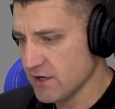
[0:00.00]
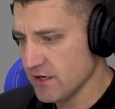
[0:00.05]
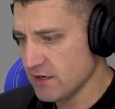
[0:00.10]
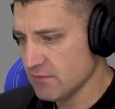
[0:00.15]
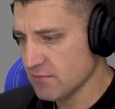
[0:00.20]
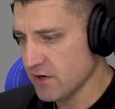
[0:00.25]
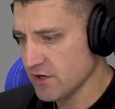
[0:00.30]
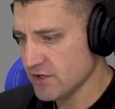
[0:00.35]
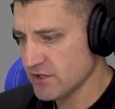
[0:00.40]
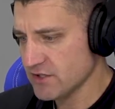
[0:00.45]

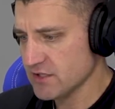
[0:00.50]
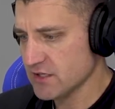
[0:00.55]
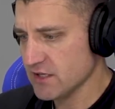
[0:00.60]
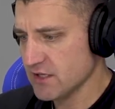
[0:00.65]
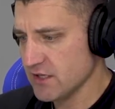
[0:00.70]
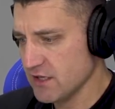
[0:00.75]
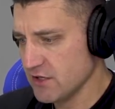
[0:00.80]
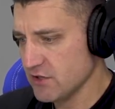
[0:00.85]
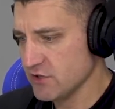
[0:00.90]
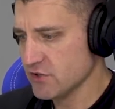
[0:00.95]
in Monza.
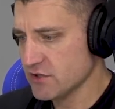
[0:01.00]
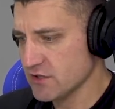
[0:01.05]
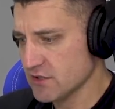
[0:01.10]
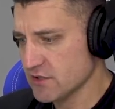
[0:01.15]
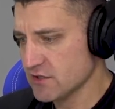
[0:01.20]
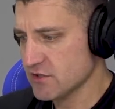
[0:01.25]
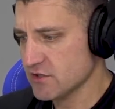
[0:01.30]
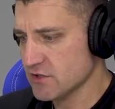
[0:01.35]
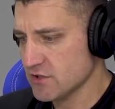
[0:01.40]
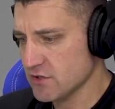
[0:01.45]
They used it
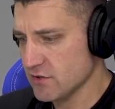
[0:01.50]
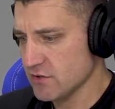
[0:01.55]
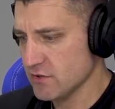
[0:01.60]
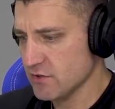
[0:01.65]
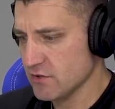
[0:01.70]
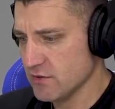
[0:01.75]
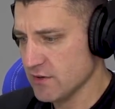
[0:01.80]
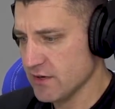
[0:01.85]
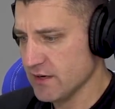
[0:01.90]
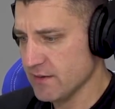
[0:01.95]

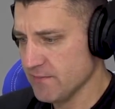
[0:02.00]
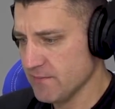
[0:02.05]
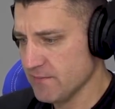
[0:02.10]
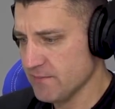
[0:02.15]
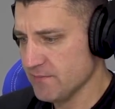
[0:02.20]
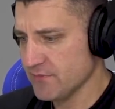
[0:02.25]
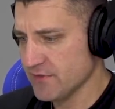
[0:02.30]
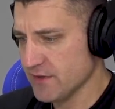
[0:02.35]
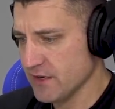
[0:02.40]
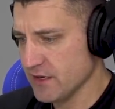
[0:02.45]

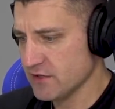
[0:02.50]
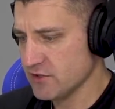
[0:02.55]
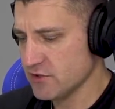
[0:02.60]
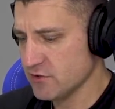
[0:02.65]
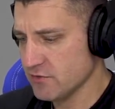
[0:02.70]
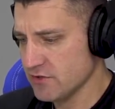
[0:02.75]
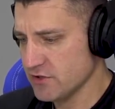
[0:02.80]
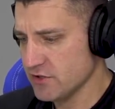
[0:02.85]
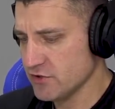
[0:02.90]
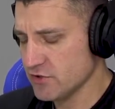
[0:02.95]
to
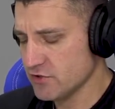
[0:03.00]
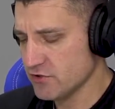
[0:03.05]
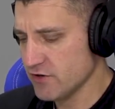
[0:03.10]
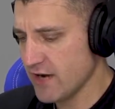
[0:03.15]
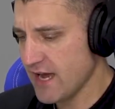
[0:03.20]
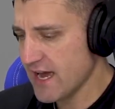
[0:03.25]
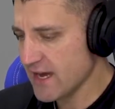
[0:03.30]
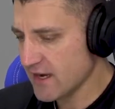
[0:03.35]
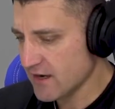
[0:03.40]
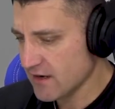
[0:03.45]
reduce
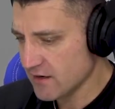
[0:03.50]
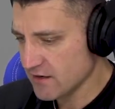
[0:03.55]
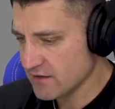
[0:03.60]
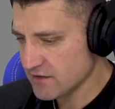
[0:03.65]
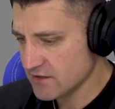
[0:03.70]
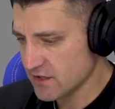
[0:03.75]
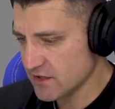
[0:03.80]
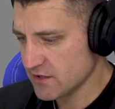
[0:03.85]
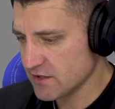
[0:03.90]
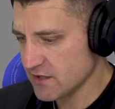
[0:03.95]
drag.
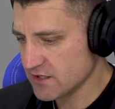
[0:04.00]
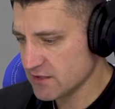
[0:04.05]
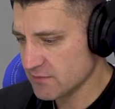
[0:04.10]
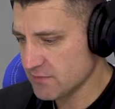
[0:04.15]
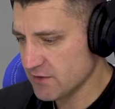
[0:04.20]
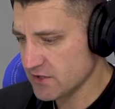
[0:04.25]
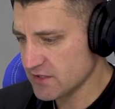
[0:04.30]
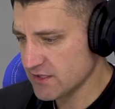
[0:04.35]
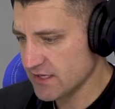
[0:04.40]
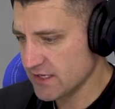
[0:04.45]
So I
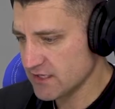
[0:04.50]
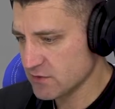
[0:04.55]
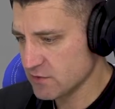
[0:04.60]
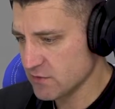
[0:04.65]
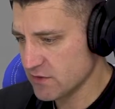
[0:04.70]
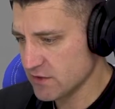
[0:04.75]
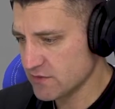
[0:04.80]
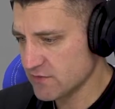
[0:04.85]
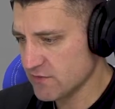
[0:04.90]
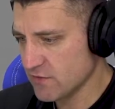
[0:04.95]
suppose that's
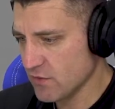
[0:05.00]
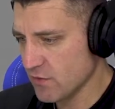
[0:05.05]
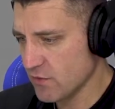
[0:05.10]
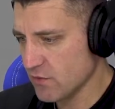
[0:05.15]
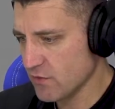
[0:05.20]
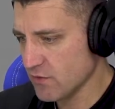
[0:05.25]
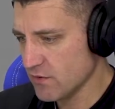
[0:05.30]
what it's for.